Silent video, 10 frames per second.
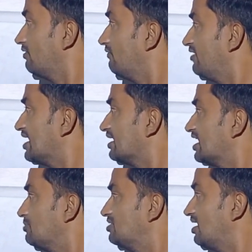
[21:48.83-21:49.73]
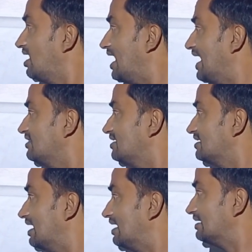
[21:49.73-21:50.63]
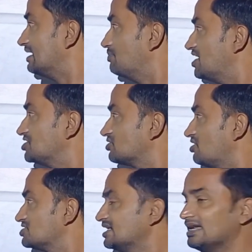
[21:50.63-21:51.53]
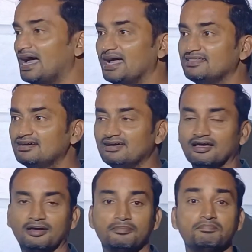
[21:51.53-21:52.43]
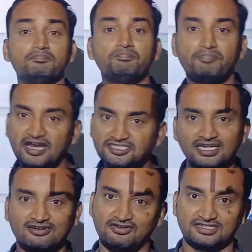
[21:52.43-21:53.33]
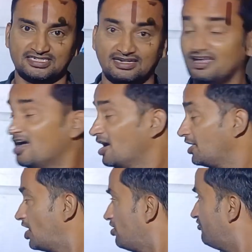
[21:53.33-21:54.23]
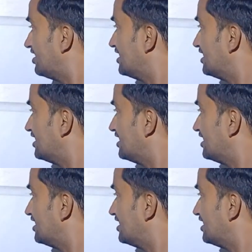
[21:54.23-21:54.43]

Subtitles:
We can keep the either temperature constant, either pressure constant. Now if I